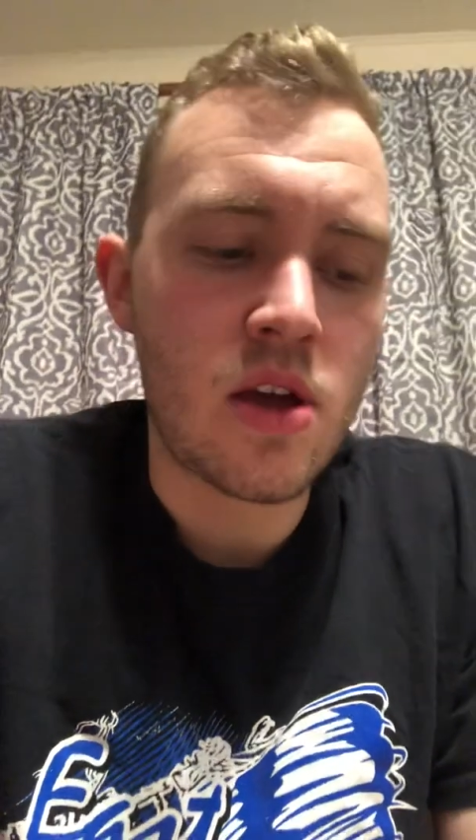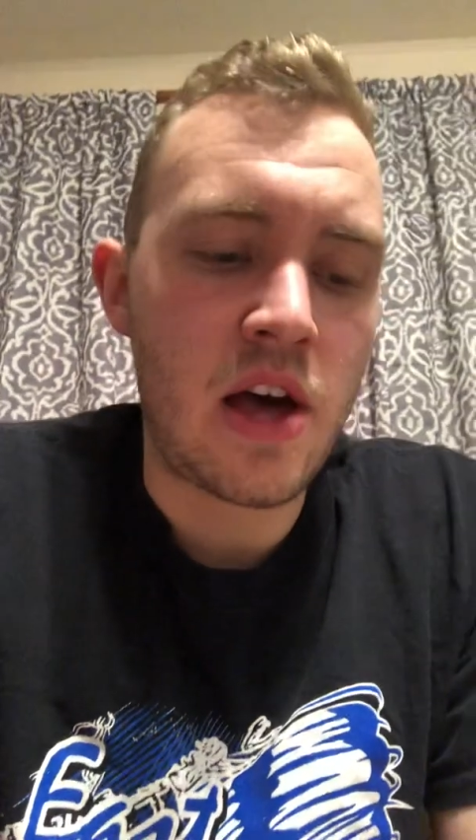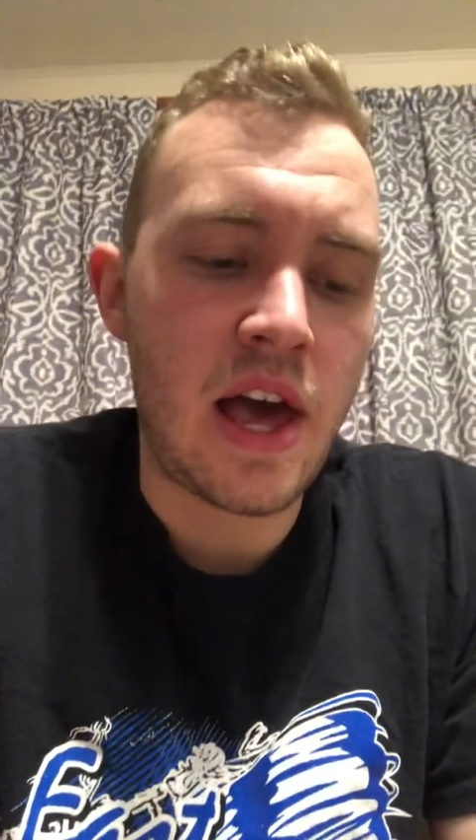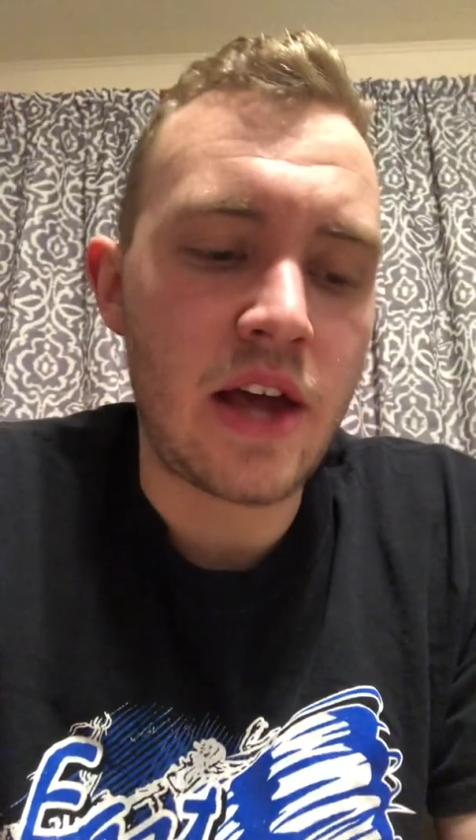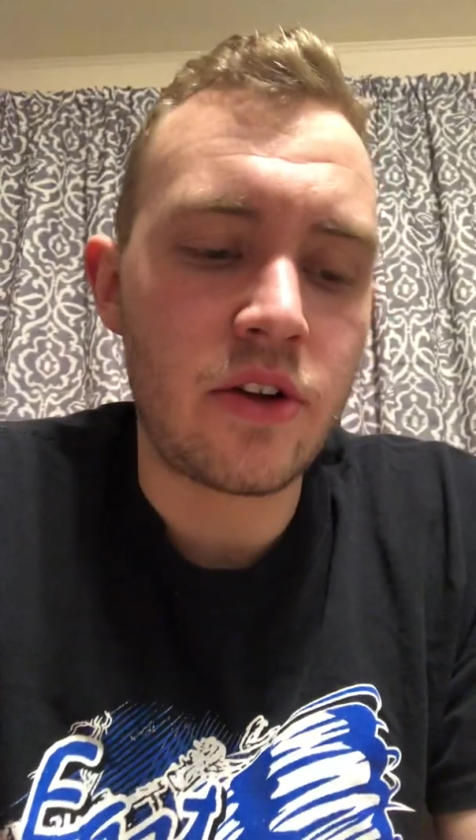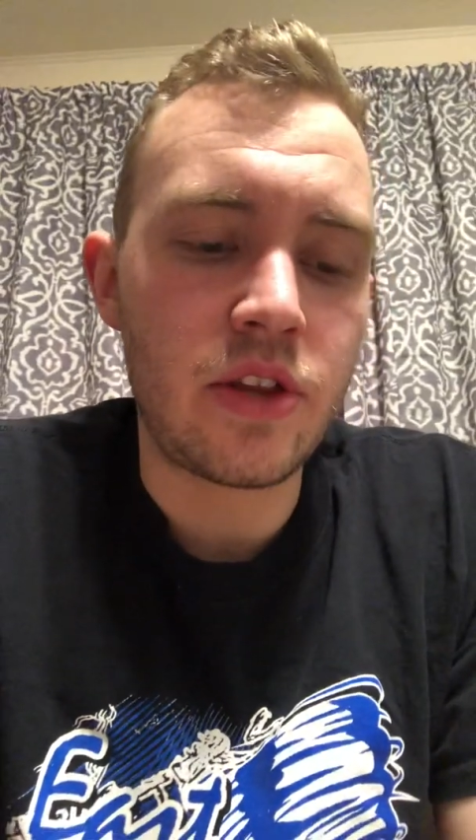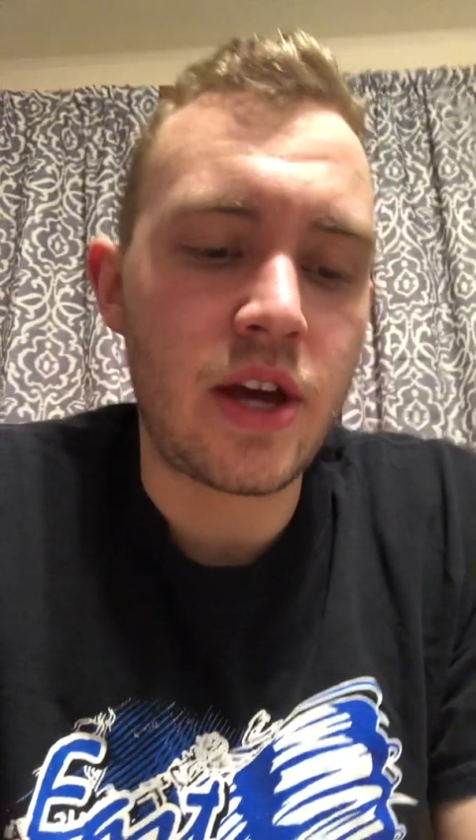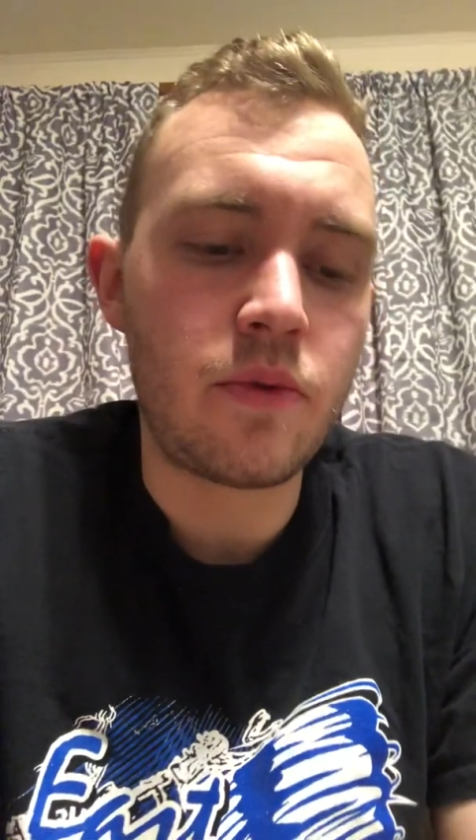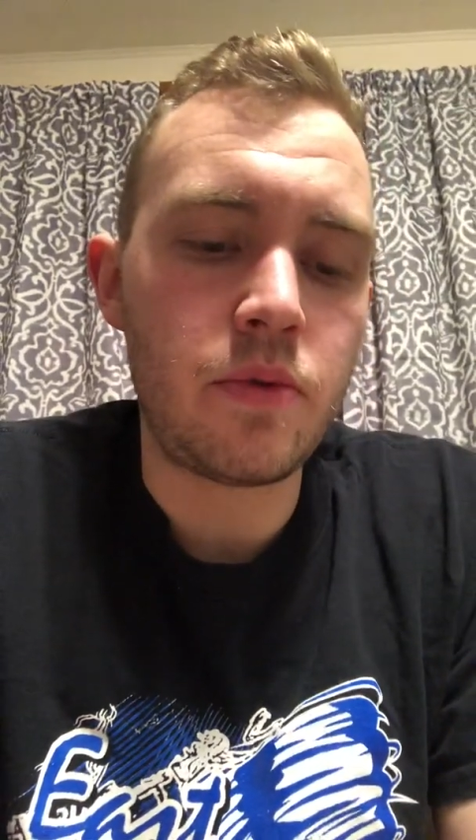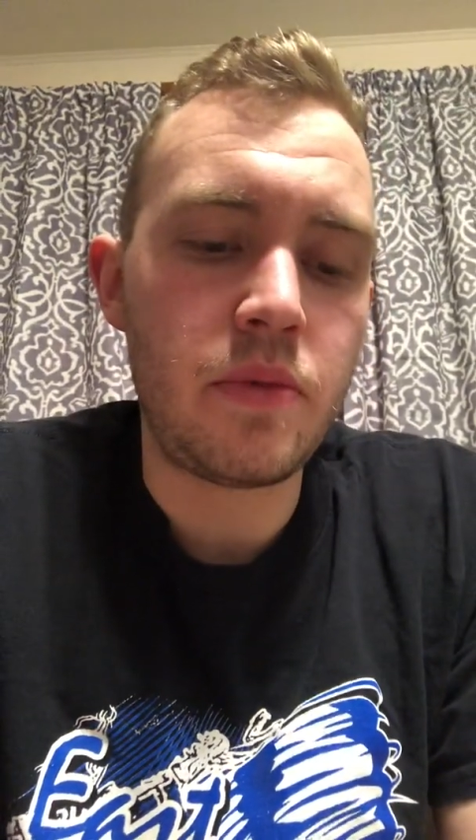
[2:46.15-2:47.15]
I had on
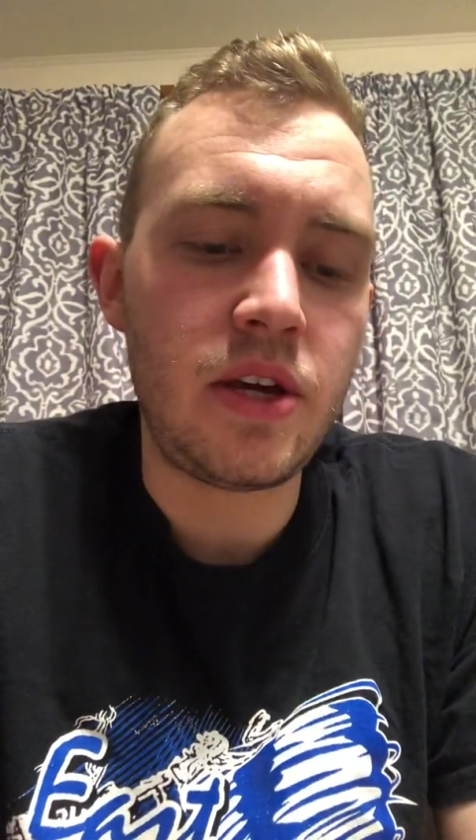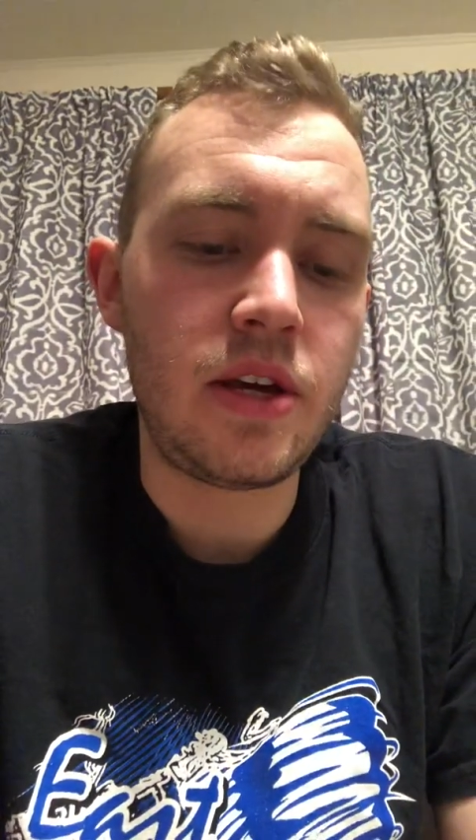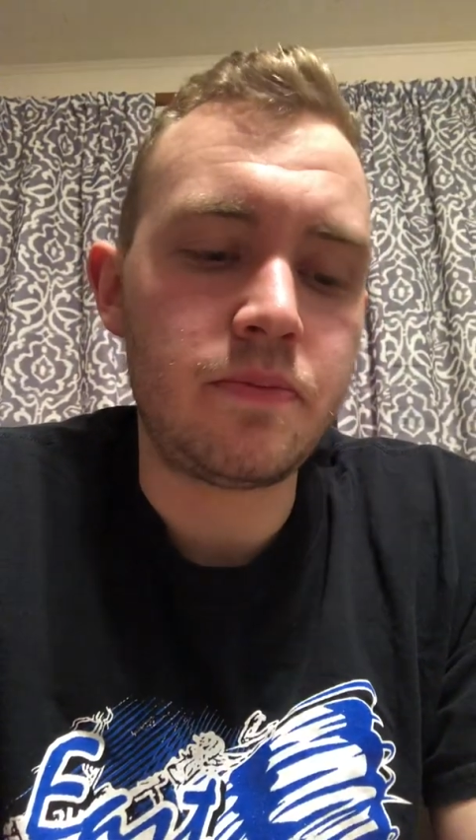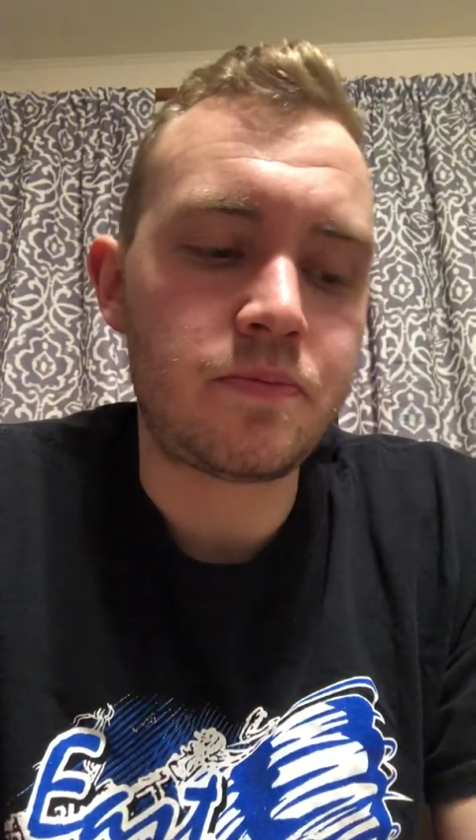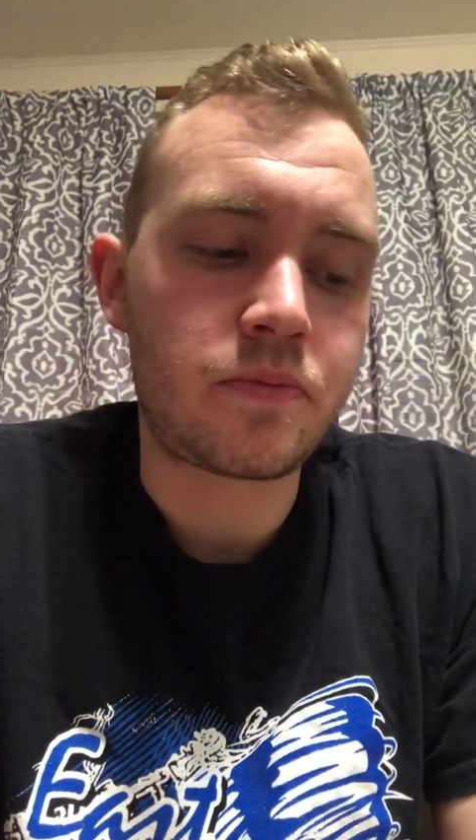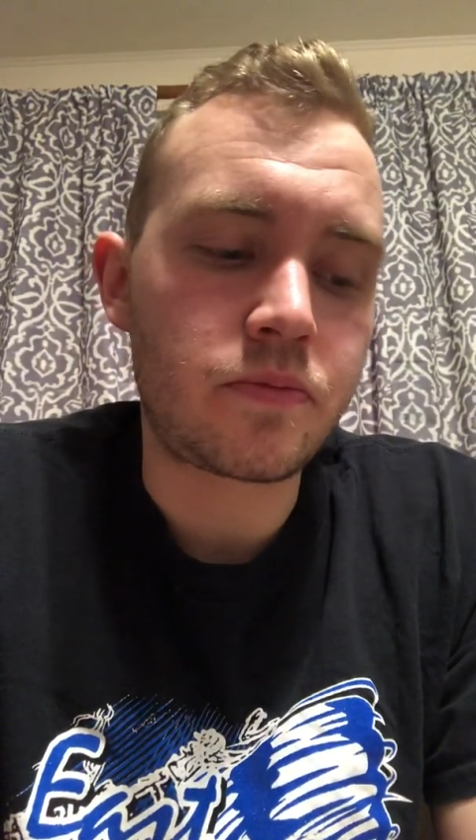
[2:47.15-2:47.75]
that would be